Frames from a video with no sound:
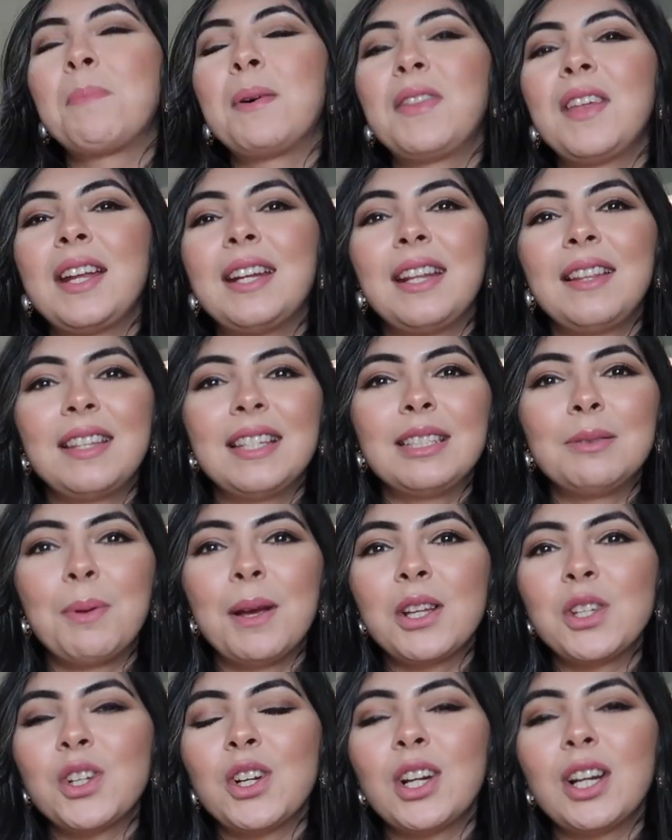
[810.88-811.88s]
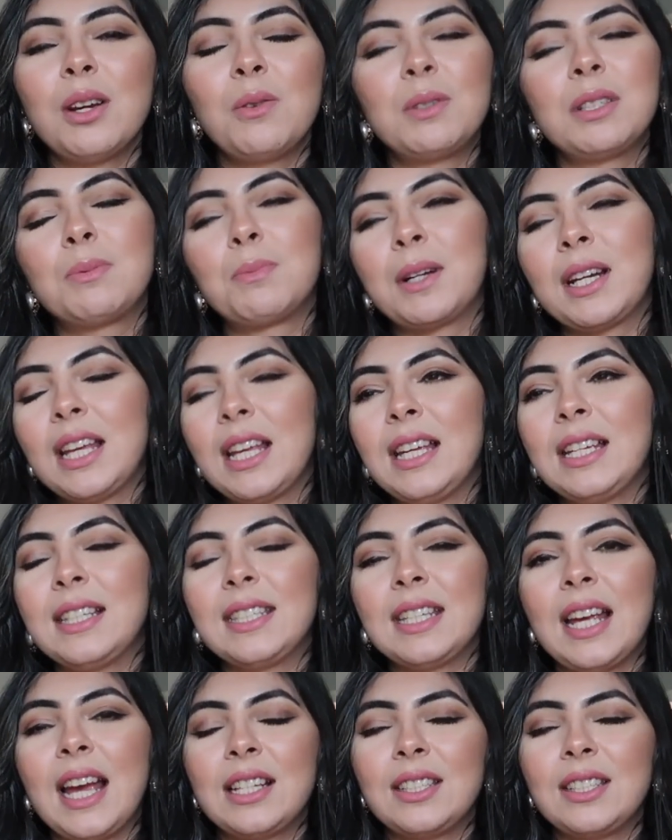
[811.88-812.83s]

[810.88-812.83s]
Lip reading: But then this picture, it was pretty easy.